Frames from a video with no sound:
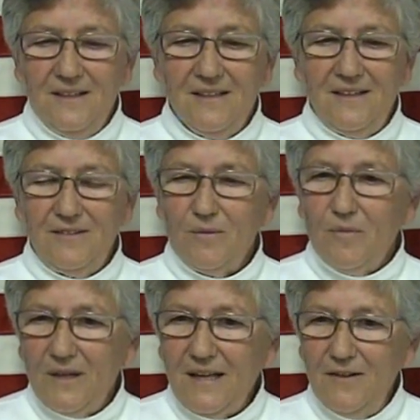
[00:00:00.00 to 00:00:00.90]
And they said,
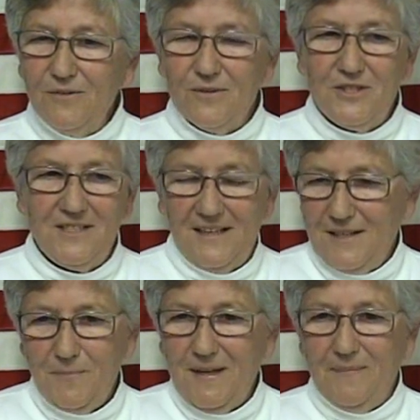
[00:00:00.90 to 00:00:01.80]
well, what can you do? She said,
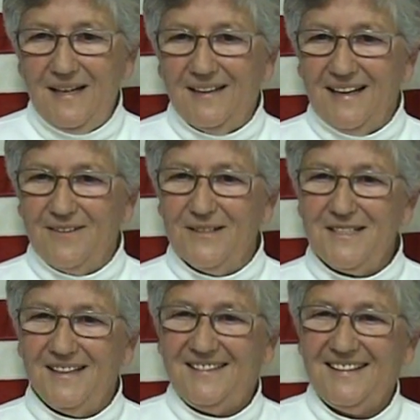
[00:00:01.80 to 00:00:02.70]
I speak many
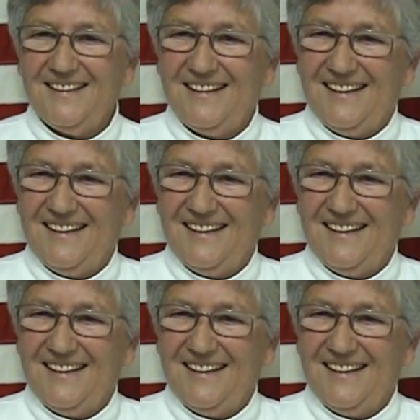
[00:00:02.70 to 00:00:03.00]
languages.